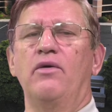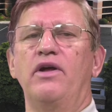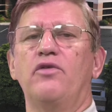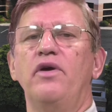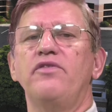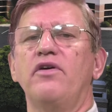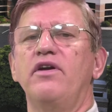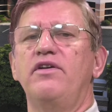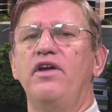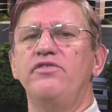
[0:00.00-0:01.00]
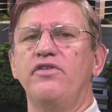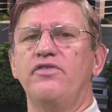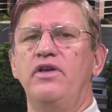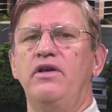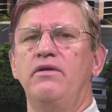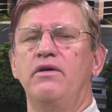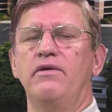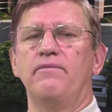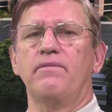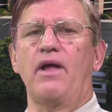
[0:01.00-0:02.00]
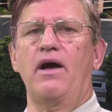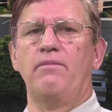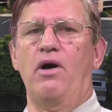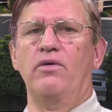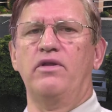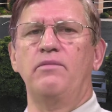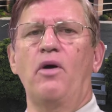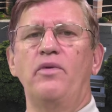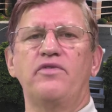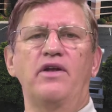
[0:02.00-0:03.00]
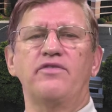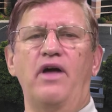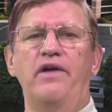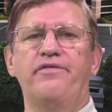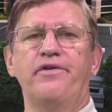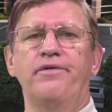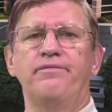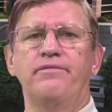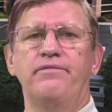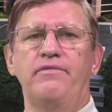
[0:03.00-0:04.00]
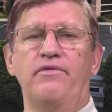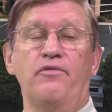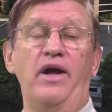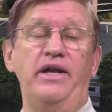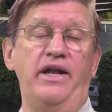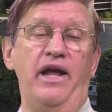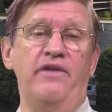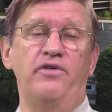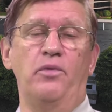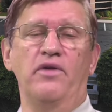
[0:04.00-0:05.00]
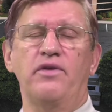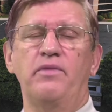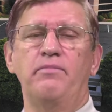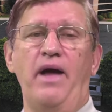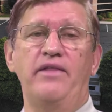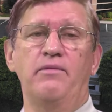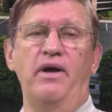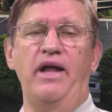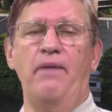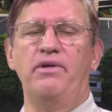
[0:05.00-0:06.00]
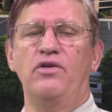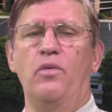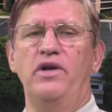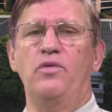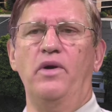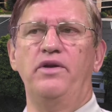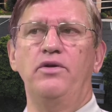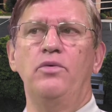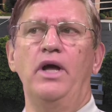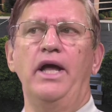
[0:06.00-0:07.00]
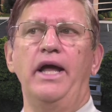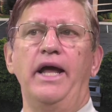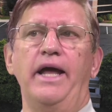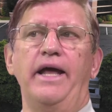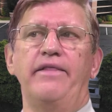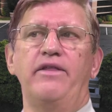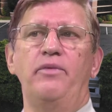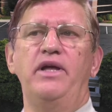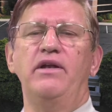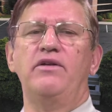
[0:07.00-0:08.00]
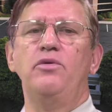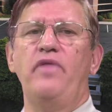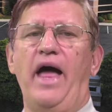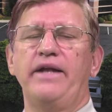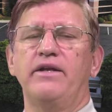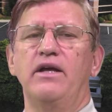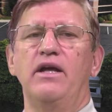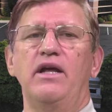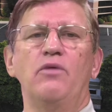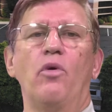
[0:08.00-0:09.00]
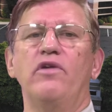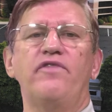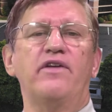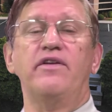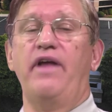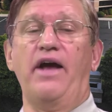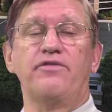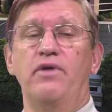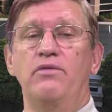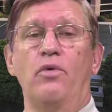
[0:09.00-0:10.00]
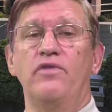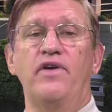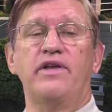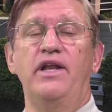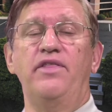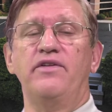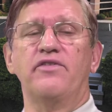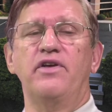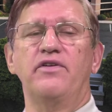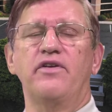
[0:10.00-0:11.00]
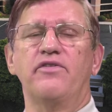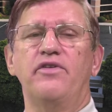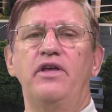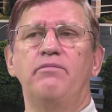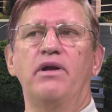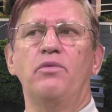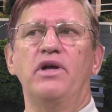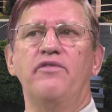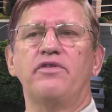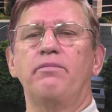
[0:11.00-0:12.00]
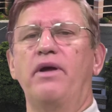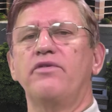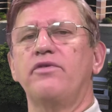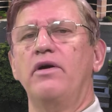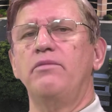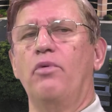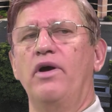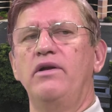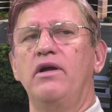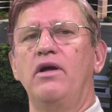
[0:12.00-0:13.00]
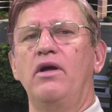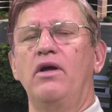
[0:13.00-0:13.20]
increase our contingency amount, the amount we set aside for rainy day, if you will, something bad that might happen in 2022, then we can do that. It won't affect the tax rate, it won't affect anything the citizens see, but it will give us a better starting point